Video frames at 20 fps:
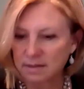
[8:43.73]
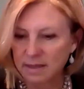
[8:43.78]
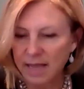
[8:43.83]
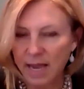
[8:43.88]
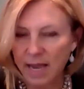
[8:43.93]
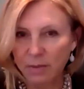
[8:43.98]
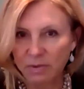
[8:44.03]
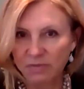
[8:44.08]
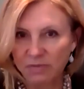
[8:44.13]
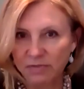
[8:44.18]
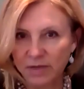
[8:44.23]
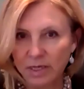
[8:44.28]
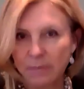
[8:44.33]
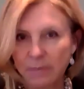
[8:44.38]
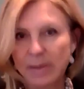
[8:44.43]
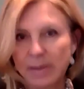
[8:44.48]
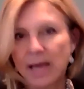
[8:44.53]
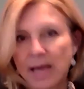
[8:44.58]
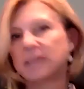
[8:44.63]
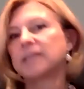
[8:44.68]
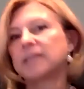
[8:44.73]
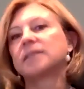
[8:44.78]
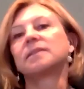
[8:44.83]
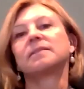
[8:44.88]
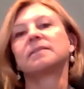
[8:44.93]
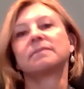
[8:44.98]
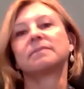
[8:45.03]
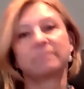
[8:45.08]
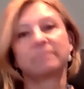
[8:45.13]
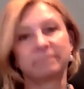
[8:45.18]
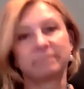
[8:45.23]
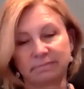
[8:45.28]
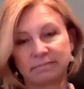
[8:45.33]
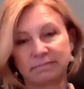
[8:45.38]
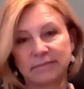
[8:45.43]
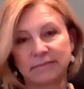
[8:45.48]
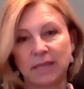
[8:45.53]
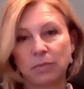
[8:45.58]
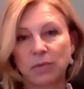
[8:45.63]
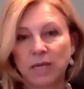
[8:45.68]
how we feel about it,
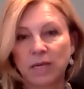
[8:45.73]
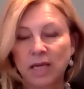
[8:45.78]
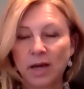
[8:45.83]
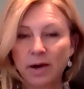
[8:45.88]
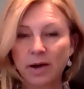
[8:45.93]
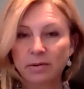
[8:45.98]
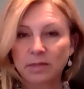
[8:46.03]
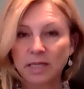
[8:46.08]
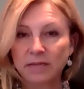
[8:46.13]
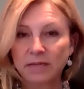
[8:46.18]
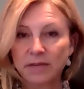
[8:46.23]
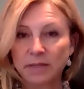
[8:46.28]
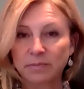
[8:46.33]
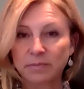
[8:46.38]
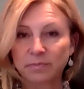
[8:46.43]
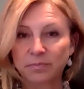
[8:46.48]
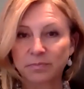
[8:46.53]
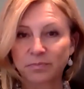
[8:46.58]
then we can go out and live it.